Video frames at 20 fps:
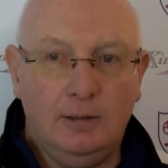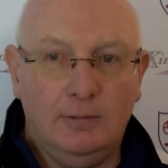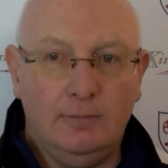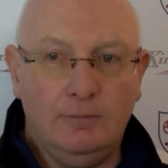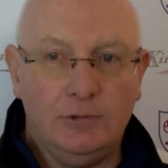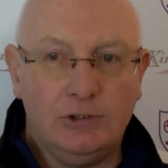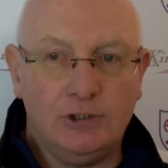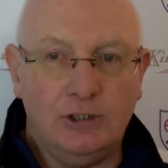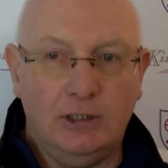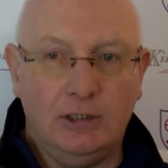
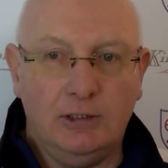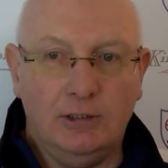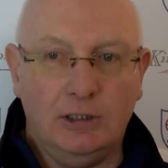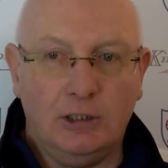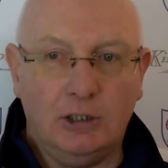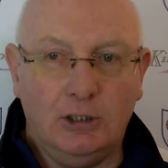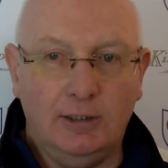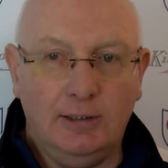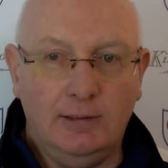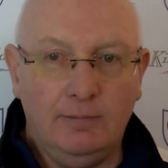staking a
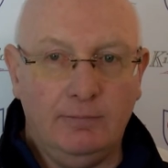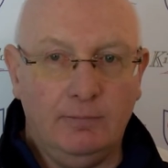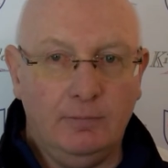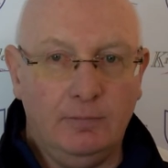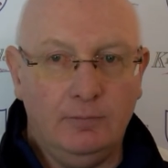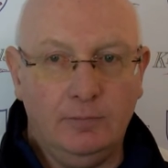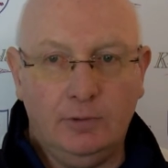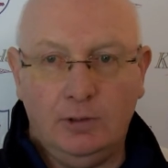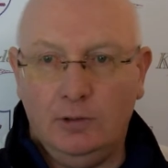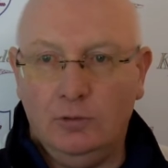claim,
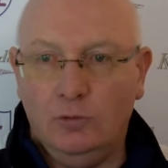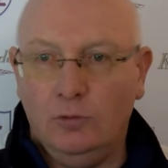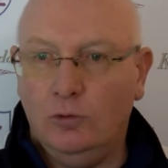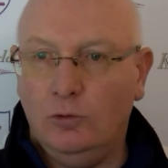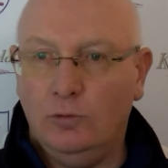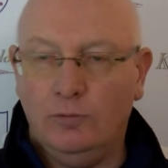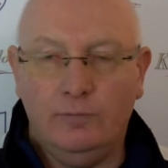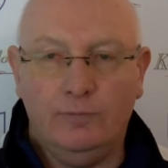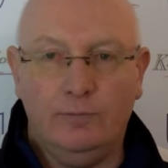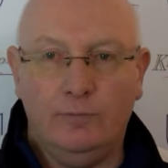
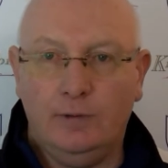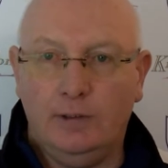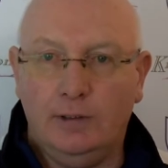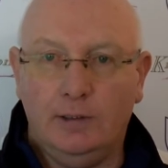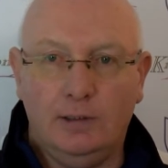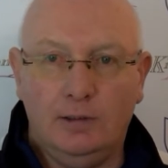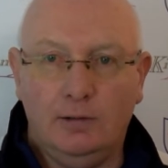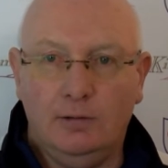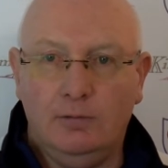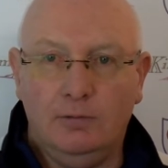
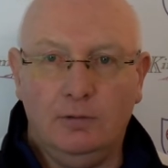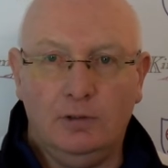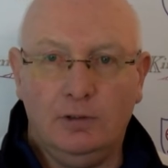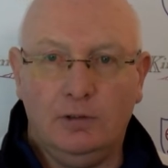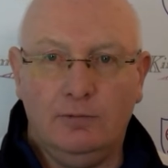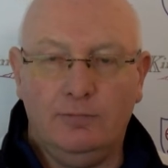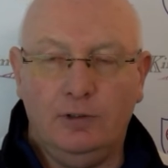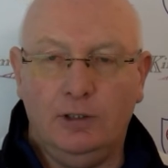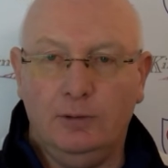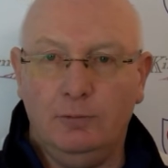
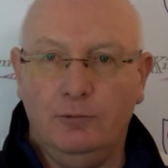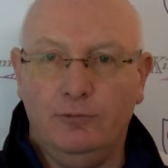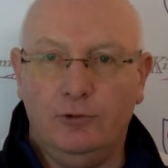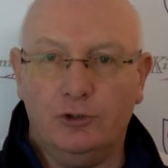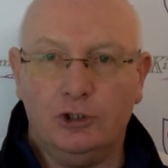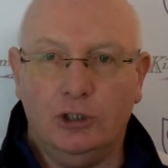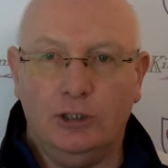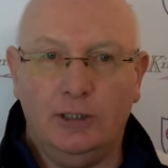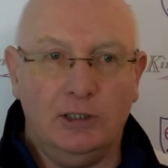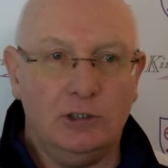available for
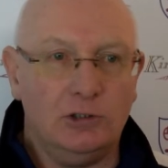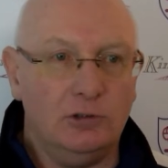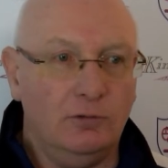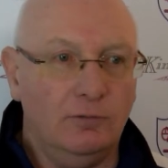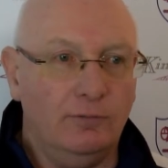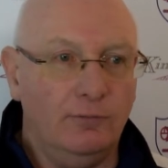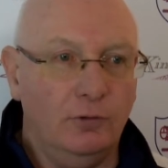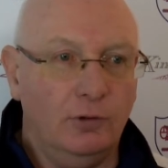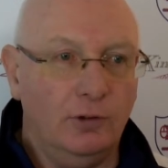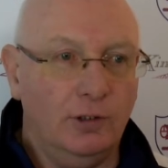selection
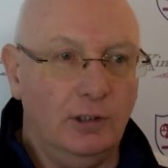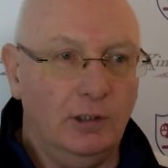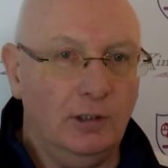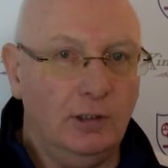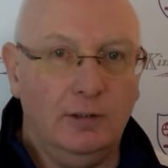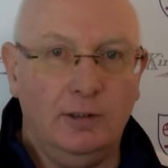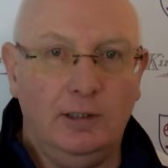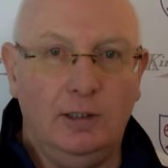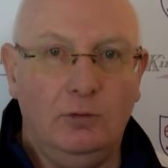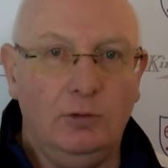for the
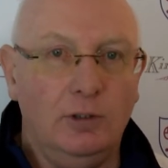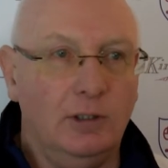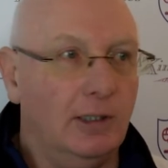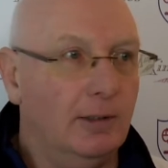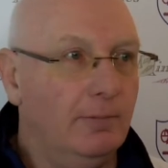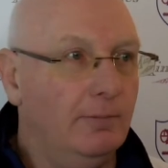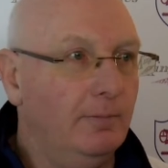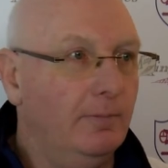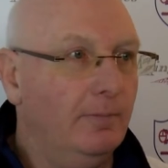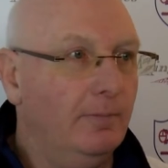Elgin game.